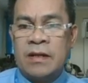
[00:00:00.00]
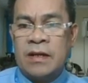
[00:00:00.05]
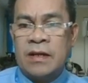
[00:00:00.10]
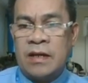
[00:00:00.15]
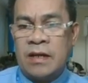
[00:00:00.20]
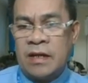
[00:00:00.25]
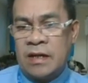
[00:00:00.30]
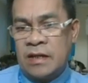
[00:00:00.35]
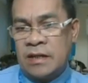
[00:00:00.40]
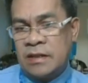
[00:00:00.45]

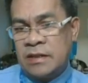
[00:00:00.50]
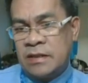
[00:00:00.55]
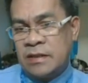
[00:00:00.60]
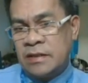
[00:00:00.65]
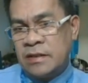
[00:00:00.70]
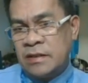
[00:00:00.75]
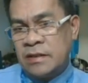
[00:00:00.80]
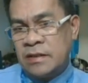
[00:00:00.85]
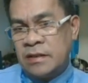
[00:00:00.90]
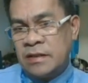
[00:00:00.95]

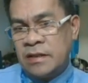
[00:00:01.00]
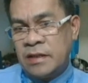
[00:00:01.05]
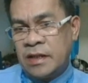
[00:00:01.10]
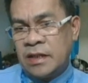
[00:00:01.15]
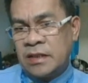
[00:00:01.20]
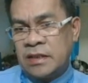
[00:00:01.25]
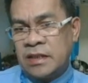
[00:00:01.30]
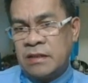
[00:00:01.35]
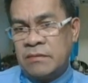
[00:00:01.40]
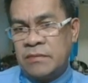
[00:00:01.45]
and the
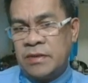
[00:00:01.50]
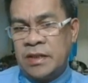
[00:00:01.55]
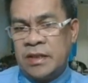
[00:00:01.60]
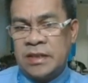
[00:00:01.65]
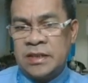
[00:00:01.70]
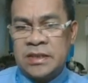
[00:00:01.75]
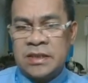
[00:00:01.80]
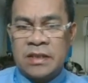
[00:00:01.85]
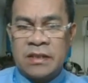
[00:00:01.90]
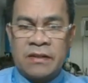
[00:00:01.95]
negative
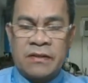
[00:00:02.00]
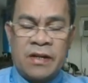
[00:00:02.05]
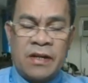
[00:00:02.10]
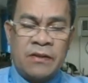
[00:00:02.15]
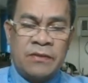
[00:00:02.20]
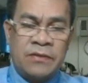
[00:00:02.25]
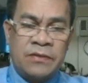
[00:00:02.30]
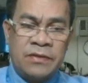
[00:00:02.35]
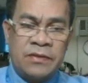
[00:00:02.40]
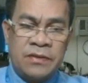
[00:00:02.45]
is
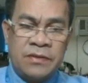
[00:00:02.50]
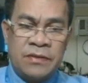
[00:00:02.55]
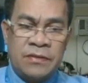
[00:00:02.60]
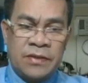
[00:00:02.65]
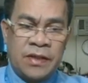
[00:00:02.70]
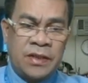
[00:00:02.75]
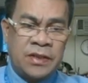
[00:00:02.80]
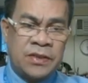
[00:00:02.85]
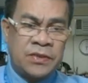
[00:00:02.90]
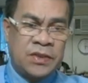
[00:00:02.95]
ground.
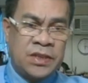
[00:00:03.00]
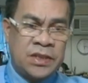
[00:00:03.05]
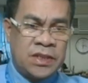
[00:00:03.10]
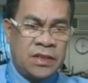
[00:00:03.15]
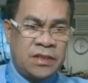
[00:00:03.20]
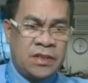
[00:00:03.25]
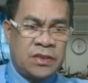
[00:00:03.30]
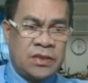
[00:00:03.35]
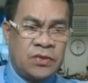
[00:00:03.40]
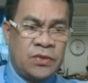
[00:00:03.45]
Okay, so these
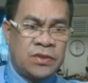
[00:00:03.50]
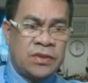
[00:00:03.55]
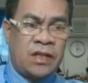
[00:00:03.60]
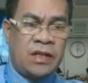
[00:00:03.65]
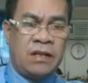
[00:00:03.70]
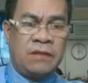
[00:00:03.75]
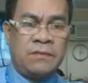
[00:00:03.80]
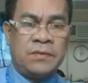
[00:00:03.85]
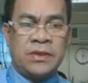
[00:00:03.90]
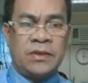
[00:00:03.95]
are the two
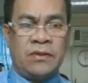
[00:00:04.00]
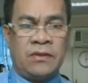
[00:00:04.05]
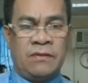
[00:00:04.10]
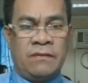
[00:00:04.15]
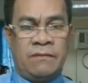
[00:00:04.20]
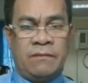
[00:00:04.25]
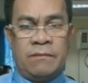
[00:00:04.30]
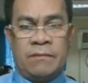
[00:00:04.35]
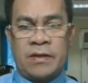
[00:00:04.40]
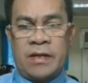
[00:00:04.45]
types
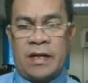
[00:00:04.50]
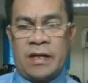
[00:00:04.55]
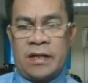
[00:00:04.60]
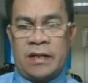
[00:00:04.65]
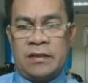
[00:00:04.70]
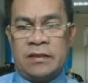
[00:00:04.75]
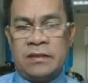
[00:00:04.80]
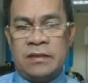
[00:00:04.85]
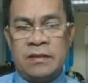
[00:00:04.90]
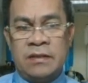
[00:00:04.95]
of
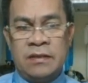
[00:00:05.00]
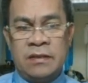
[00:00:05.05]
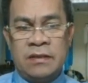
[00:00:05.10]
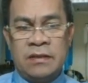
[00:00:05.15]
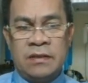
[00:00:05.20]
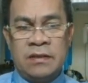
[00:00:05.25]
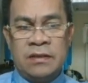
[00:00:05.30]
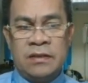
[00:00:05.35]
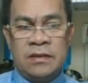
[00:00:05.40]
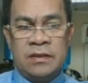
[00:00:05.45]
current.
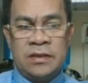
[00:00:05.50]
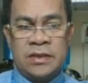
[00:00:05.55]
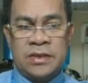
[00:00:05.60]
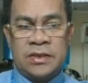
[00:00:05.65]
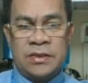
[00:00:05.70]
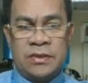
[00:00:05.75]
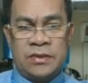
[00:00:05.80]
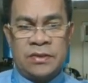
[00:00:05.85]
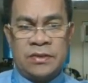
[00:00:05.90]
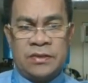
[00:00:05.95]

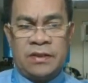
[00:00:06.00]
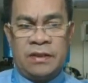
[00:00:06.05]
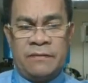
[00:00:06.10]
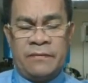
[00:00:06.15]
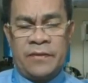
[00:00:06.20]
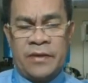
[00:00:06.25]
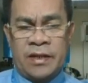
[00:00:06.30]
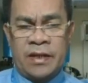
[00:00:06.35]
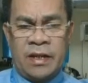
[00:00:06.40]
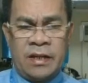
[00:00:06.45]
So
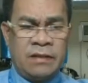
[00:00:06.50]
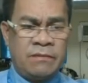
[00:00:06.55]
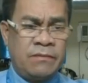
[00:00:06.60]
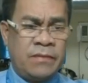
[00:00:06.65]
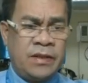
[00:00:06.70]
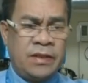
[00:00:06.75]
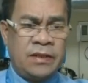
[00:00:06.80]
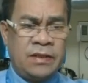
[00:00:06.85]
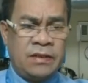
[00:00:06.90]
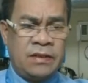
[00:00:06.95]
therefore again,
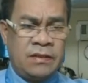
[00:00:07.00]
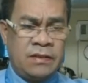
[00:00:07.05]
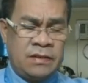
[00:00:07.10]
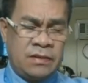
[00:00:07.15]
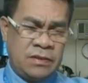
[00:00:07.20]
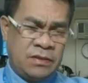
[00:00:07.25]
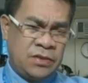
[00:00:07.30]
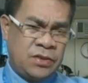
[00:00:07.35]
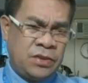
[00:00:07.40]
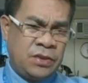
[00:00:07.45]

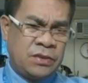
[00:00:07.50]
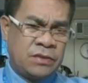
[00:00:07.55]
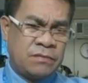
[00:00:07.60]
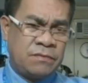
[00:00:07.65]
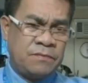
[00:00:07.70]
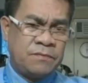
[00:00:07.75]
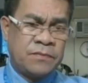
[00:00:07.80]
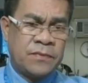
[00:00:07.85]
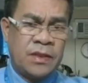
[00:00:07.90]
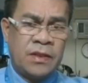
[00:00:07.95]
in short,
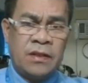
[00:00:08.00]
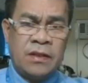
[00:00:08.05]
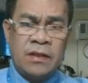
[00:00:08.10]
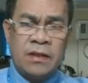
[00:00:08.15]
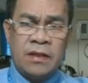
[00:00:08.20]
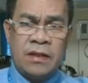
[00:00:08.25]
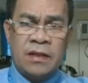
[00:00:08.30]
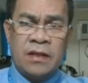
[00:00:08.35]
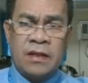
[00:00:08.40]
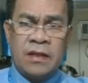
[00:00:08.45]

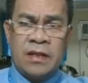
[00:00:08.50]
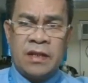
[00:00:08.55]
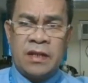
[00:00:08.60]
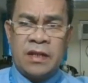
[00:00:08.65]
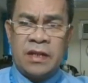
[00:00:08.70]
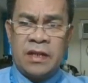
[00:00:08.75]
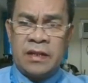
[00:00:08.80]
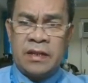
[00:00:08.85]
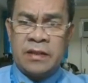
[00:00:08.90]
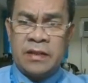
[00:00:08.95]

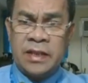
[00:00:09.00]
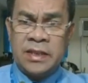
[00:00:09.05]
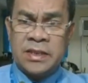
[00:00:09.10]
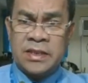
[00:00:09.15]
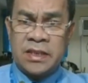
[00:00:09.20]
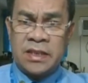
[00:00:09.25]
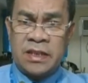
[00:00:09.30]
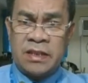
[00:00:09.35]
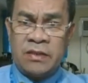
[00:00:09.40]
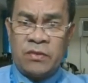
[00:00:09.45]
in
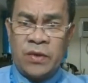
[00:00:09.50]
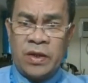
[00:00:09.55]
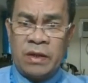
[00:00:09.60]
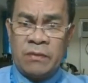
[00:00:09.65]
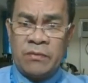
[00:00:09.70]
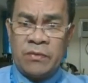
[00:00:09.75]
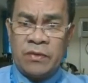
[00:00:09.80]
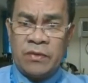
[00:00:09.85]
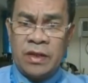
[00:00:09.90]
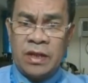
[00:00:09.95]
DC we
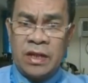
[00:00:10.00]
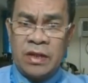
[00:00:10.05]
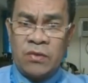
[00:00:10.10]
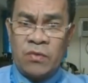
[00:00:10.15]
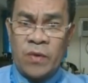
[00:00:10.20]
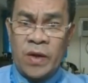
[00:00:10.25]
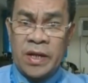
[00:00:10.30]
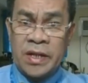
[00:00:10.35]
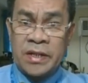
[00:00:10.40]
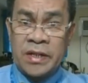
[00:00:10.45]
have only
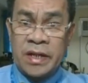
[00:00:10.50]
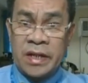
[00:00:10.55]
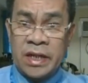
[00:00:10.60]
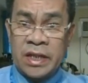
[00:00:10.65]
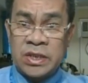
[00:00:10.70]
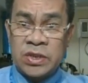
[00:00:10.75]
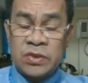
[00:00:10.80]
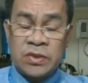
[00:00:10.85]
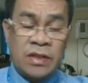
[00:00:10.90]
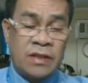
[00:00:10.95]
one
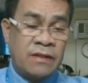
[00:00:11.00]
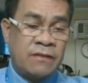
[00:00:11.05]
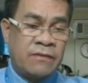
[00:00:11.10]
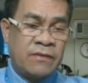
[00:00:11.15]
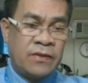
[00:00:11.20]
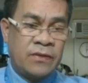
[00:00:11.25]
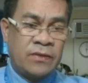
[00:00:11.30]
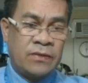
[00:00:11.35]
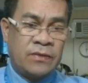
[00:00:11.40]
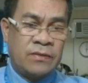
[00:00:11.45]
directional
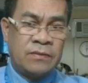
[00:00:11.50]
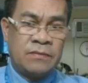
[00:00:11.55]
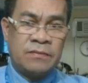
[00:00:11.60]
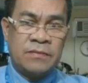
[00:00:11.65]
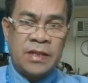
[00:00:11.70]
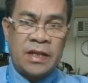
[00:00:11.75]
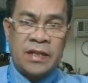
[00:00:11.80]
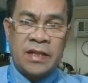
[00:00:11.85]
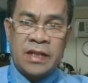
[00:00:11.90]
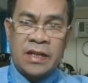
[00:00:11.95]
flow,
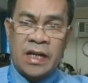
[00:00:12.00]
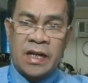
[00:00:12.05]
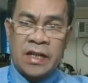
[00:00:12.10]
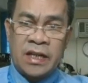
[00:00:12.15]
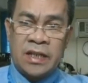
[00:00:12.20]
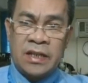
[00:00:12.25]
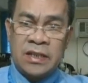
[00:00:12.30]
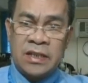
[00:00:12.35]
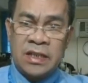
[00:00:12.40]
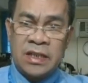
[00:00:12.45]
and the
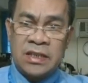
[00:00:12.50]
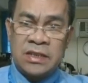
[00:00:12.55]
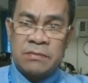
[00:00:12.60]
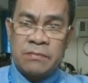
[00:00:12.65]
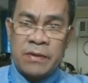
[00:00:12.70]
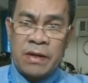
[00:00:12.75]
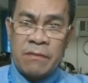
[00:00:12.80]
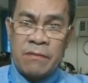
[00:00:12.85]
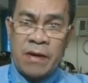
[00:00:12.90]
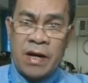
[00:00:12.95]
current is
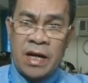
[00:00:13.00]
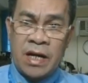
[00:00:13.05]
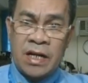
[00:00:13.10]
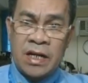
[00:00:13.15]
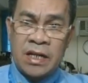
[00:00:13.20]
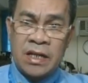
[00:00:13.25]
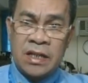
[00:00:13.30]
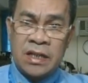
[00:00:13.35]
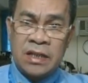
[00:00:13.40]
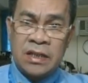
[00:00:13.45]
from
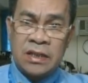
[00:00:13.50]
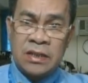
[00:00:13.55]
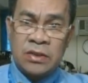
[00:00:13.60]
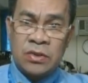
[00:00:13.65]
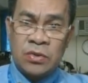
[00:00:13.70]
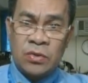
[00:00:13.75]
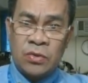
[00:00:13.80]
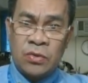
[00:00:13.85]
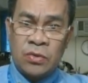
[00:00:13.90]
high to